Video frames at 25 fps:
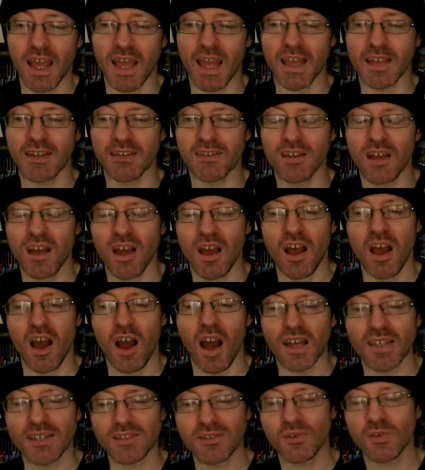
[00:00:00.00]
and
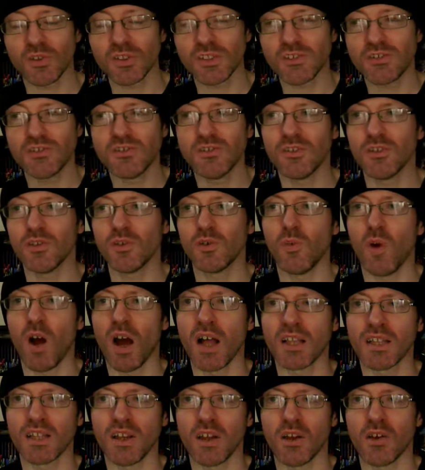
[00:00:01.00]
I saw this news a little
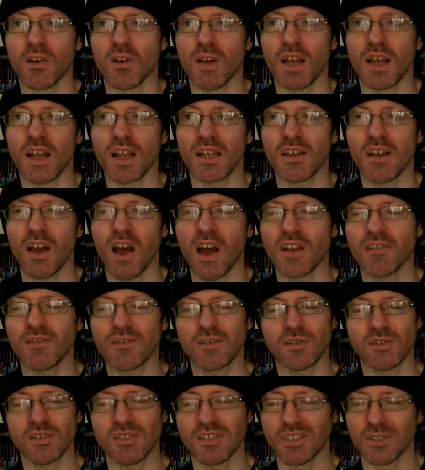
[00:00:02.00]
while ago, and I kind of
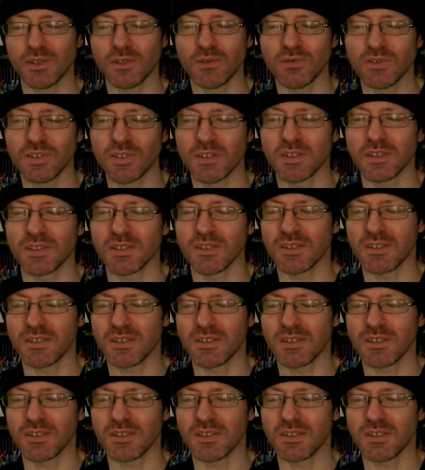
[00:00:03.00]
couldn't deal with it,